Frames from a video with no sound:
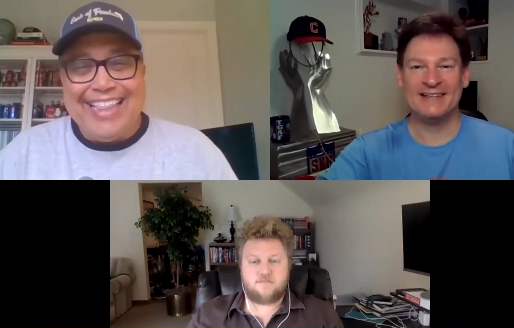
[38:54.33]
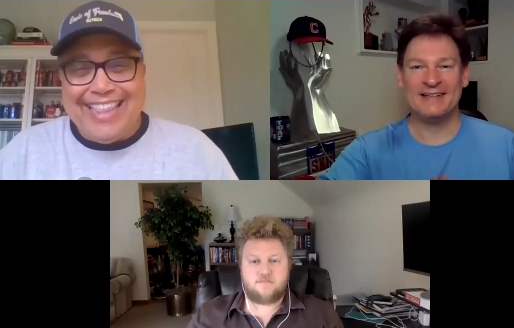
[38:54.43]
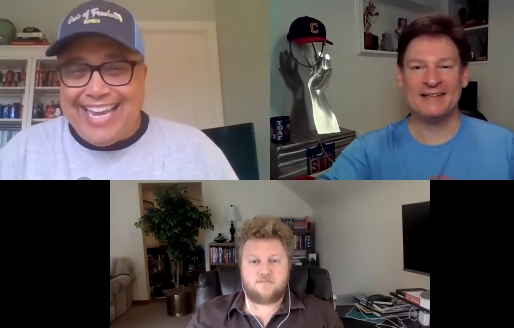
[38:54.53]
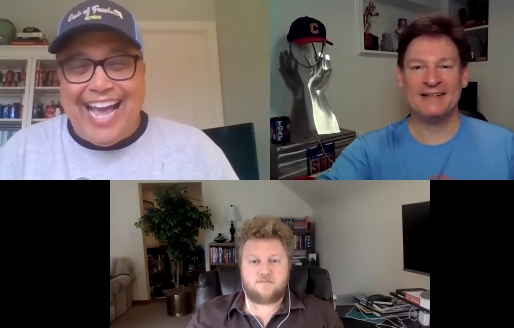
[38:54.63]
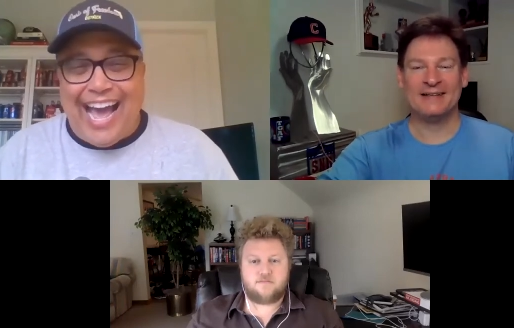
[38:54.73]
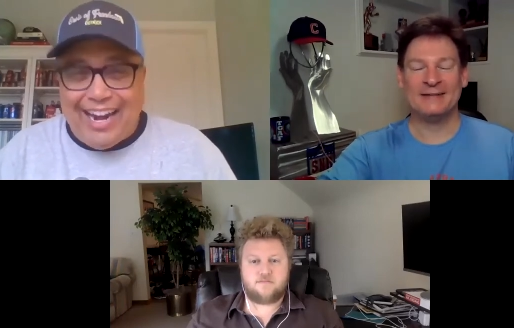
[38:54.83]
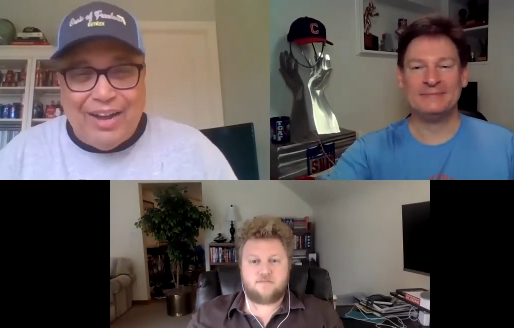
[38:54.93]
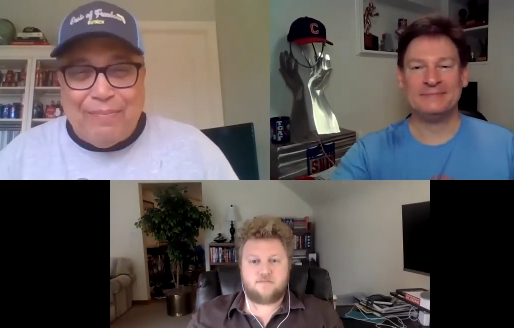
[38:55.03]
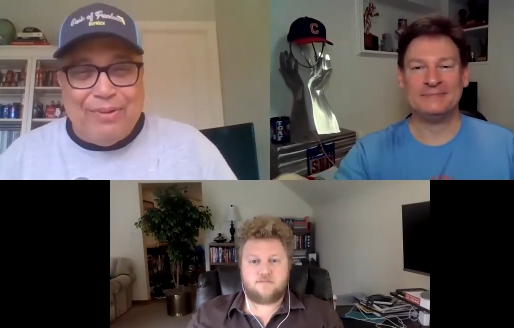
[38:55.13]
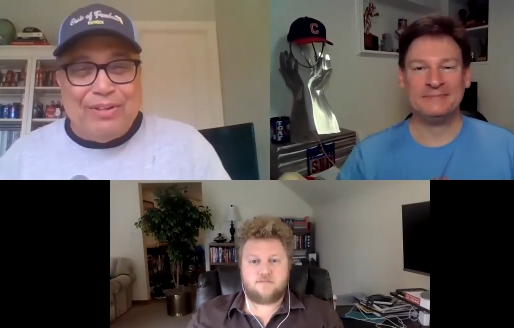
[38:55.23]
Speaker 1: They got
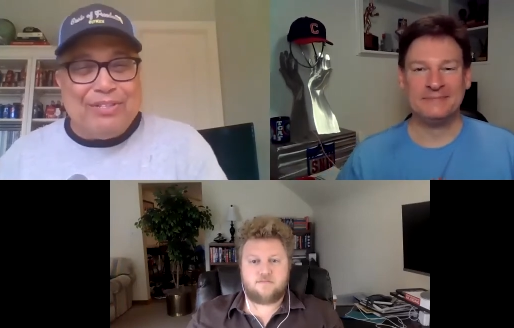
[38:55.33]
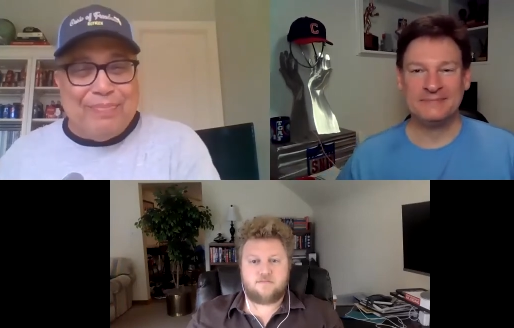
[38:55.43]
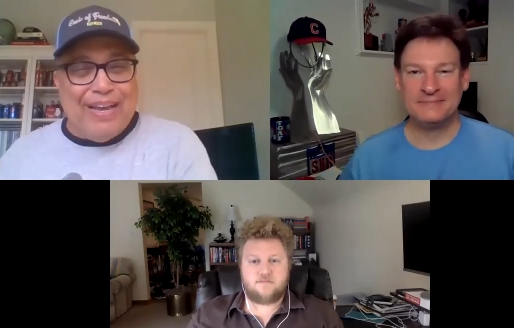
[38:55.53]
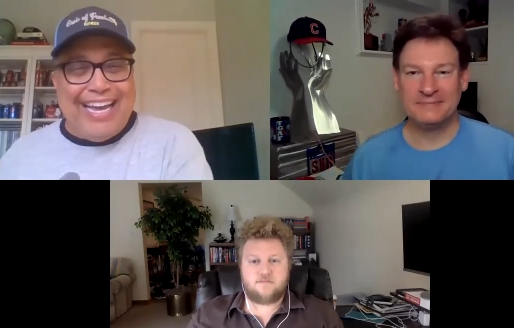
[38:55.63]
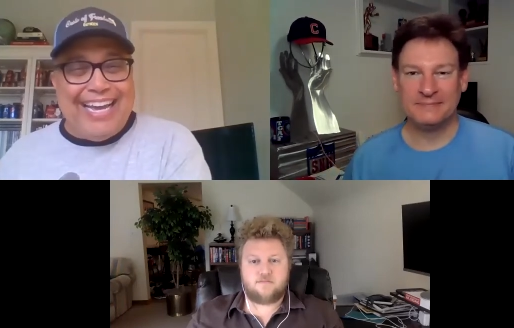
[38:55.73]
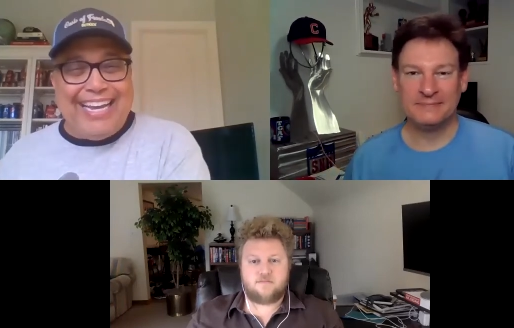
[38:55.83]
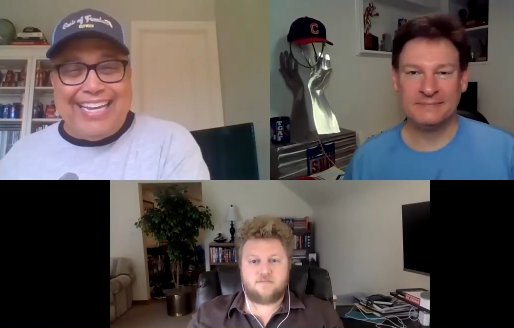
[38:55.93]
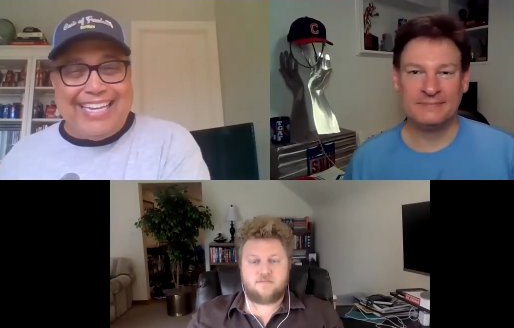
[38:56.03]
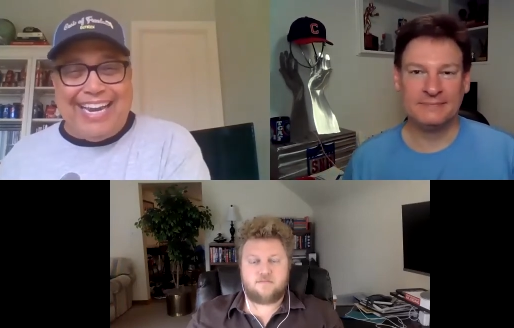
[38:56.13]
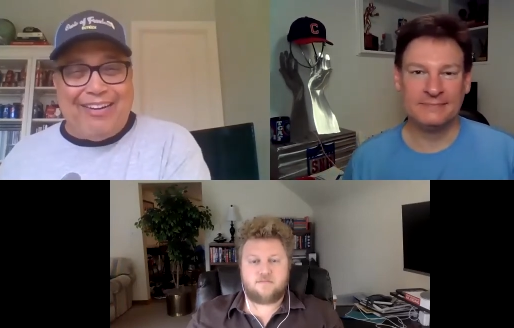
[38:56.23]
humbled
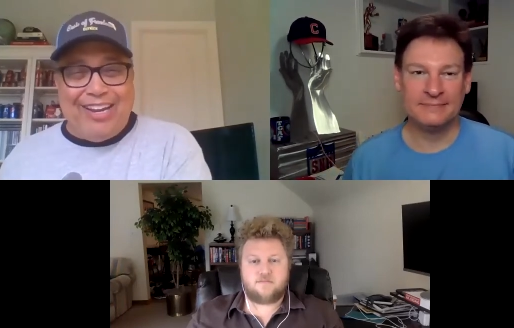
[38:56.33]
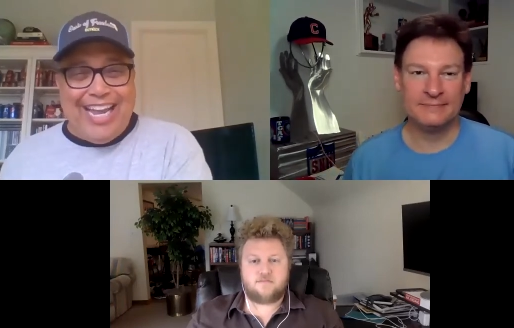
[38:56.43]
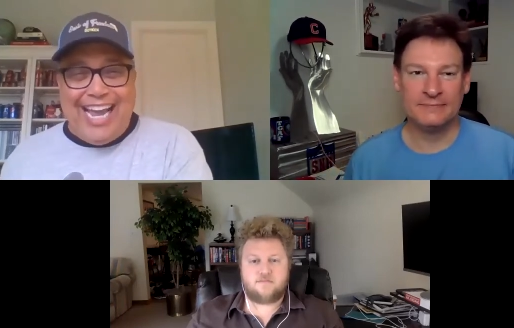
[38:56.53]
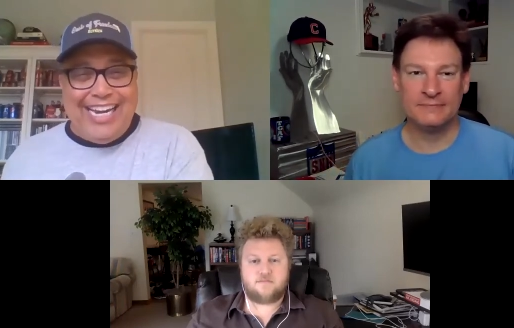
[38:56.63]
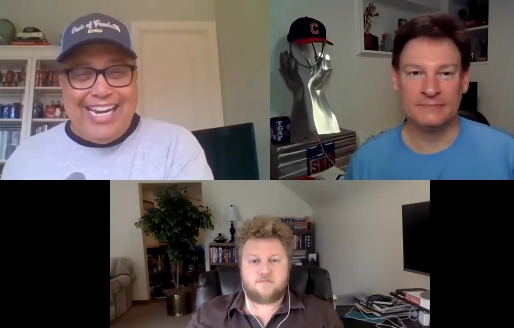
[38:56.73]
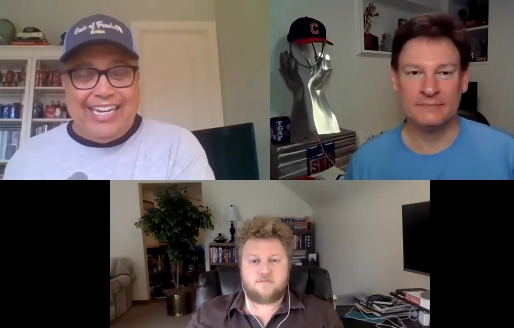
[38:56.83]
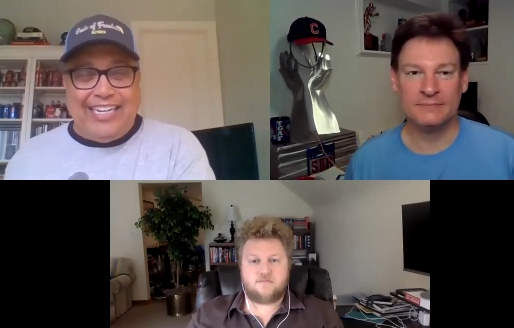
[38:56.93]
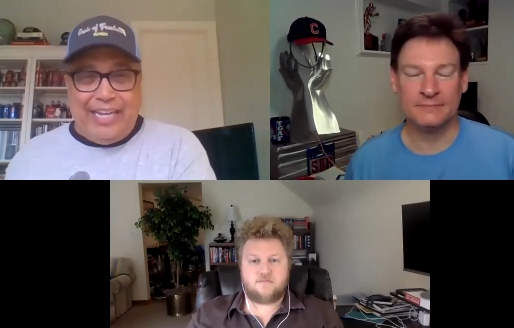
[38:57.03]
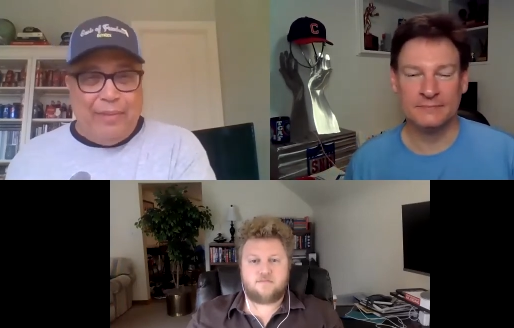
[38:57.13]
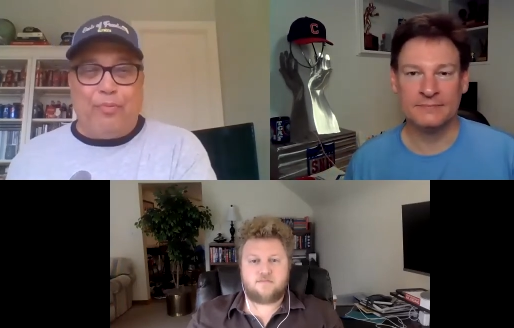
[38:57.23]
by
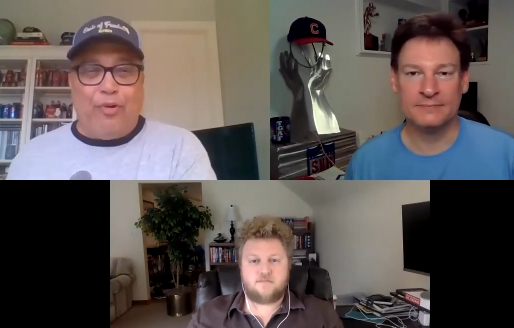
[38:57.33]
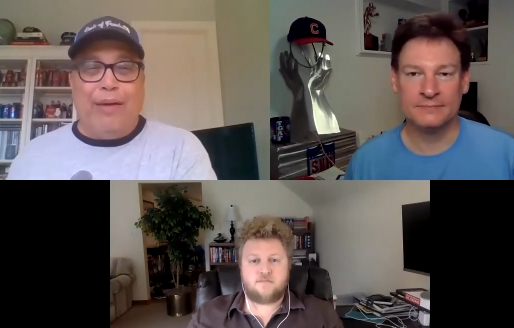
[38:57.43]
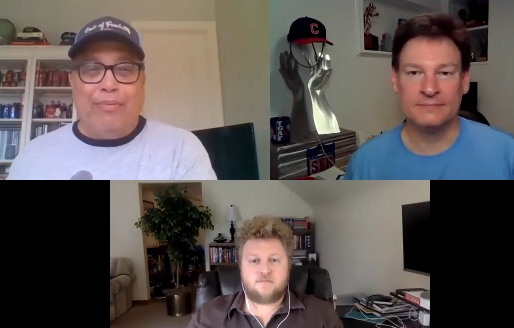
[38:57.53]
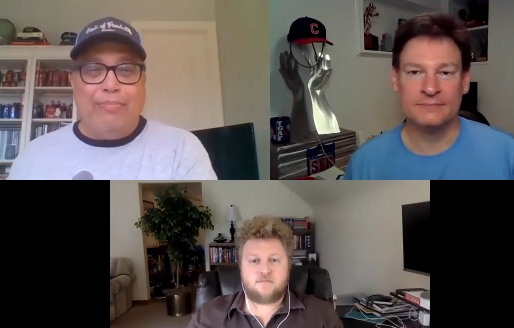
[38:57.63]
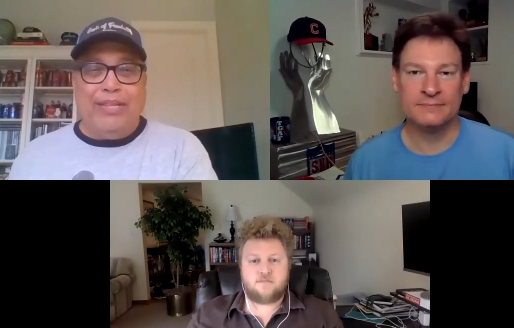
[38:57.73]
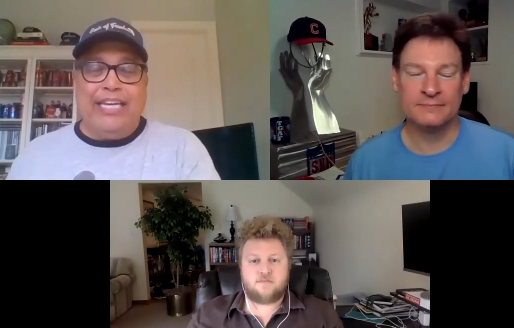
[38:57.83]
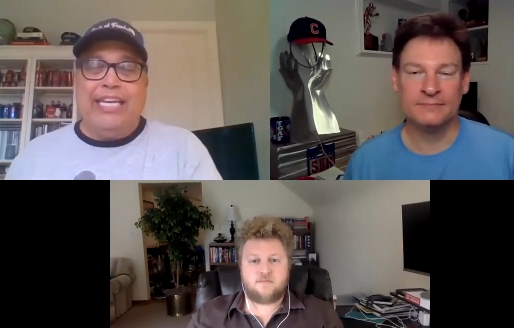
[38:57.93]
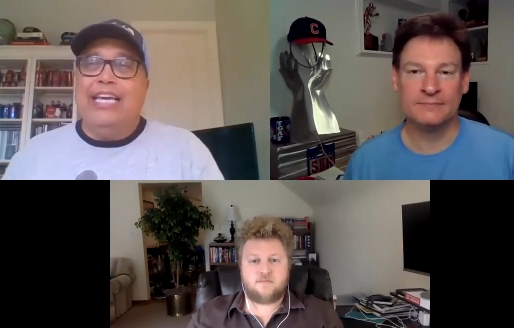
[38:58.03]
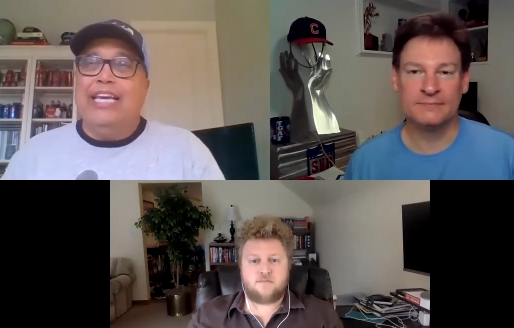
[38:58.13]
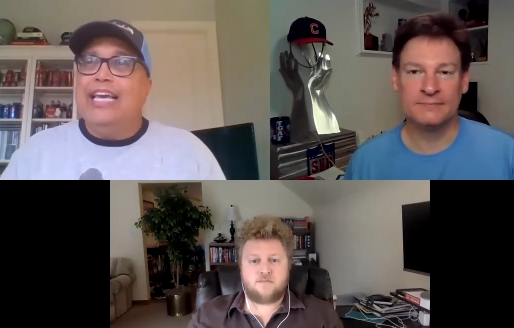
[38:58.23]
Carolina improbably.